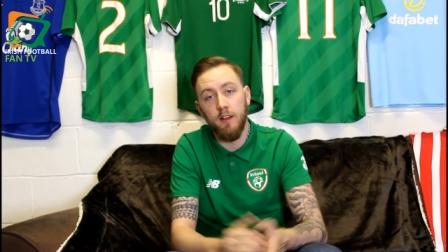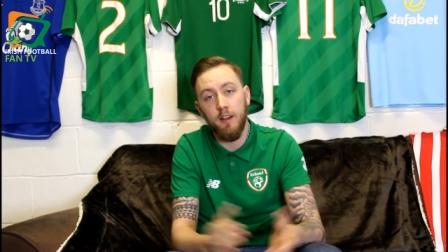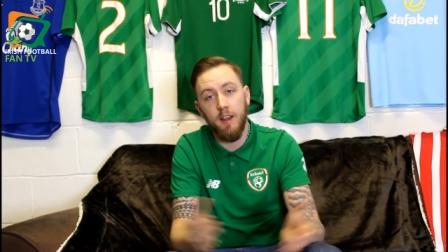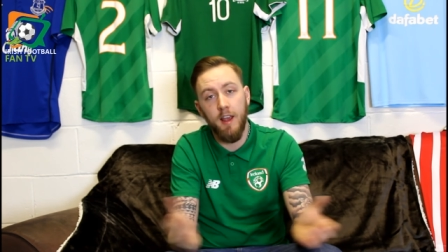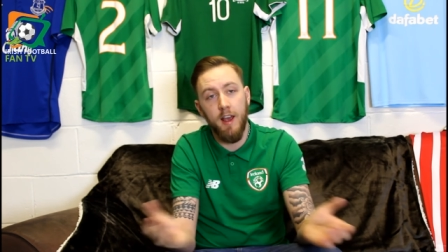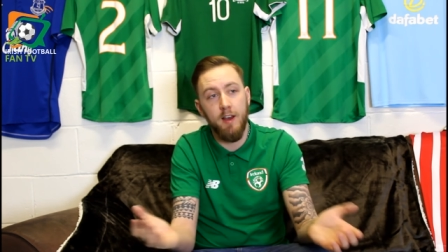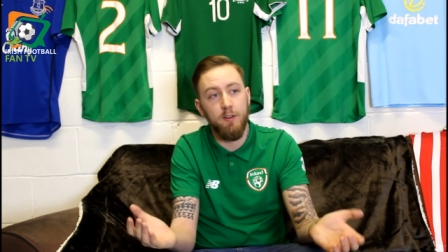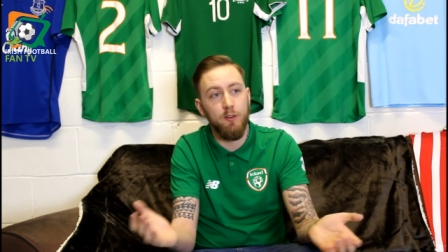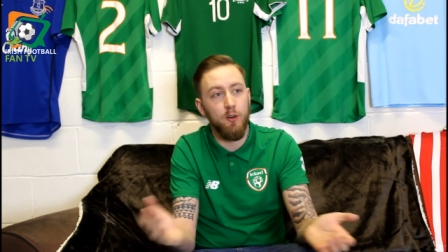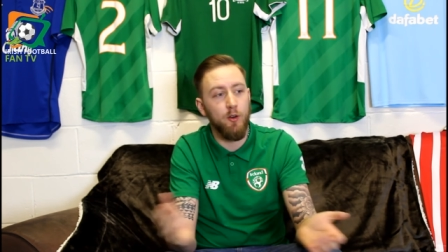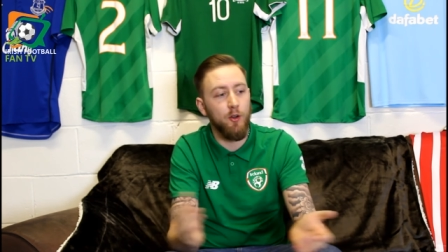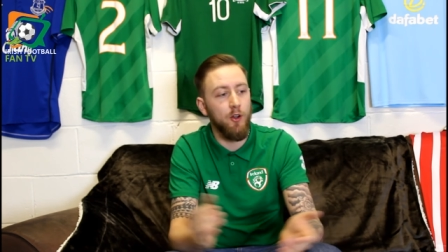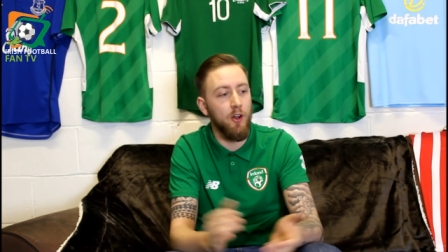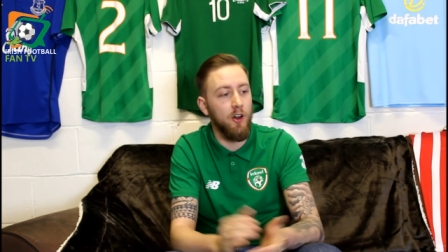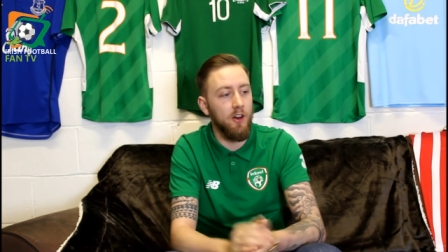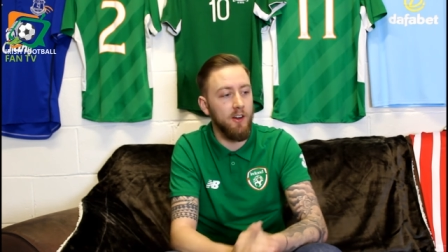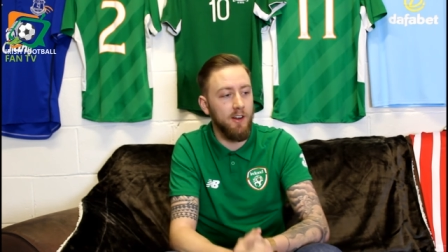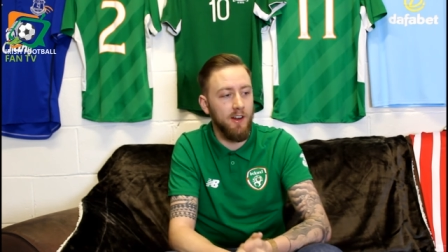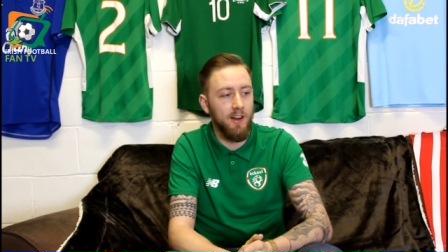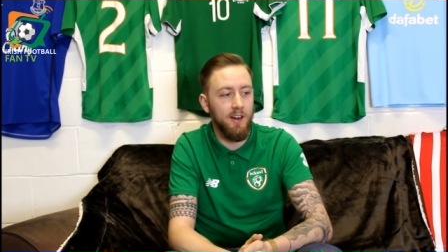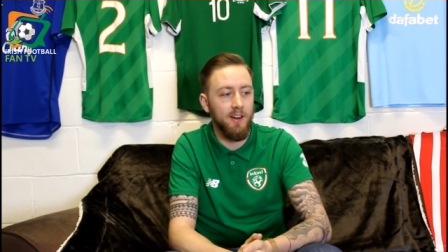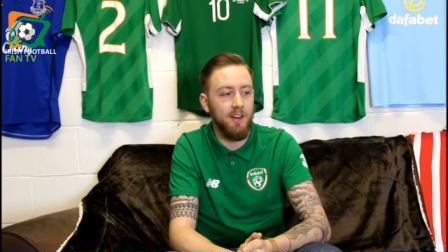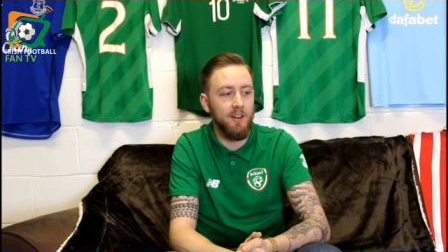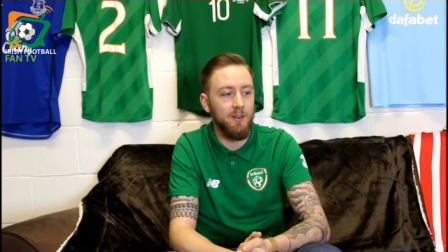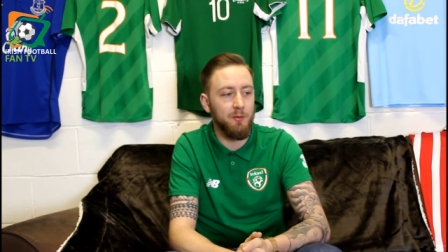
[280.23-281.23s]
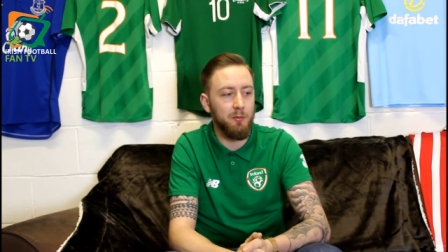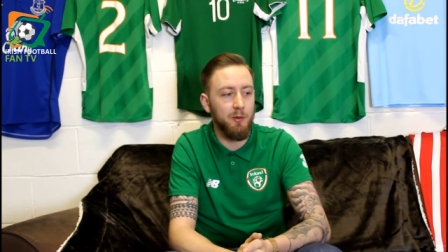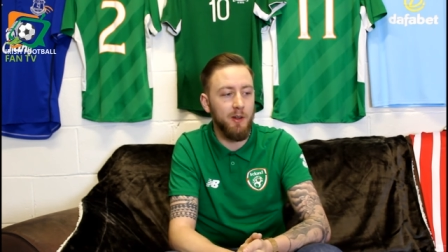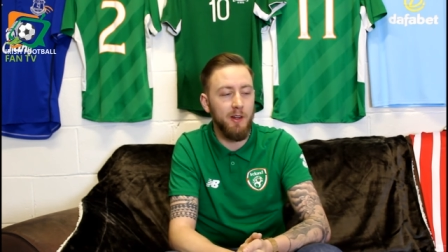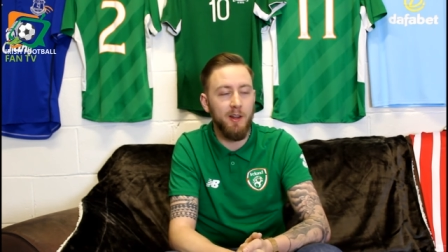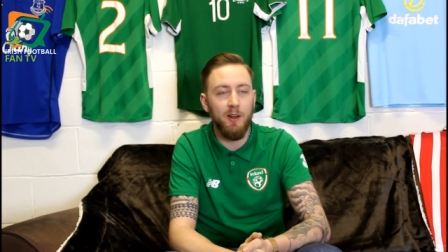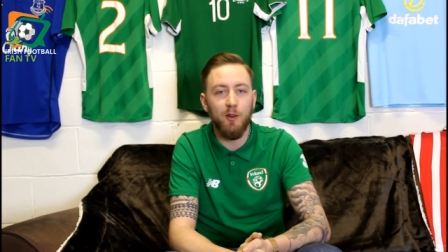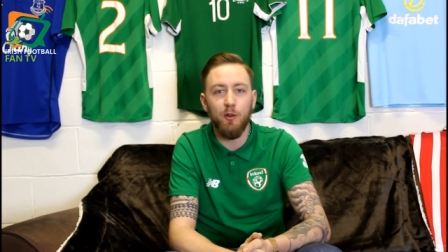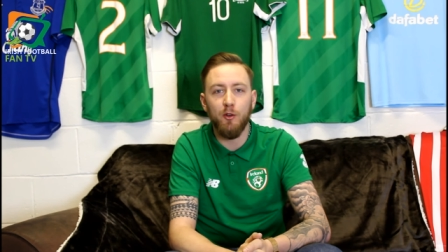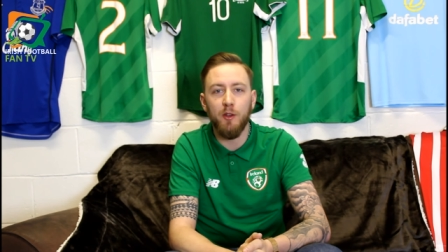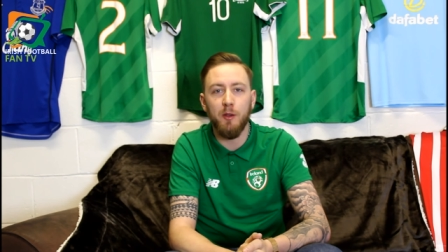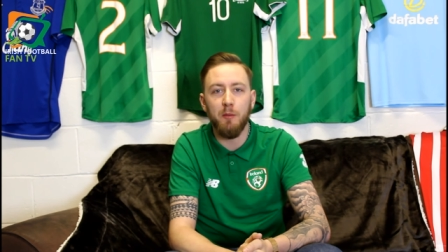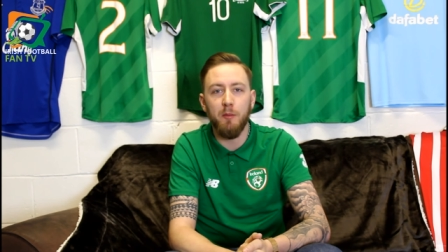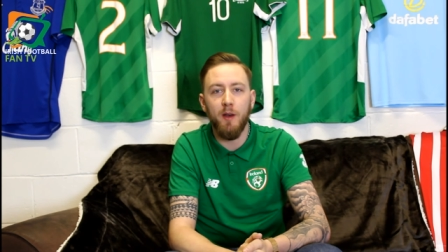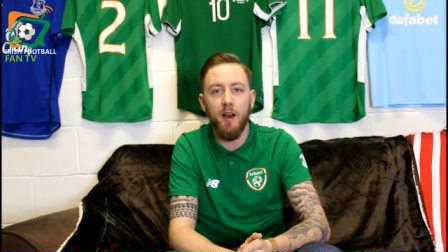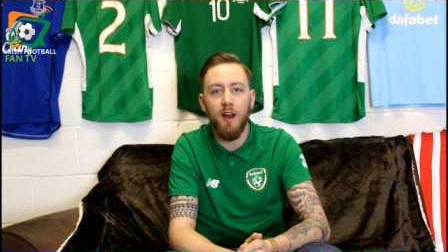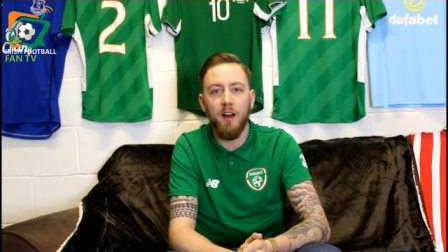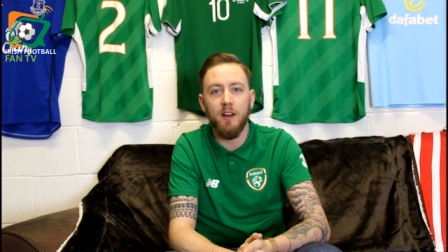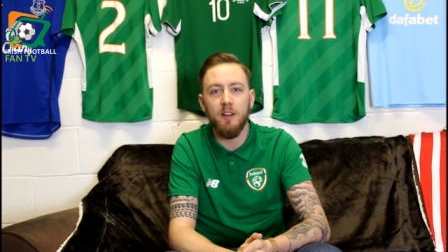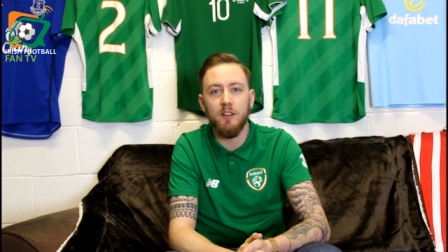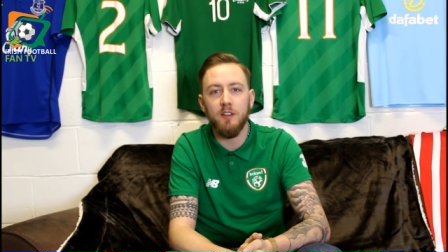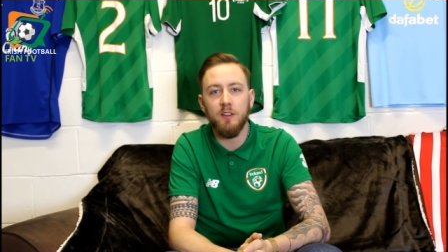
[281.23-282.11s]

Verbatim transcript: Kevin O'Connor, he's a pretty lucky man.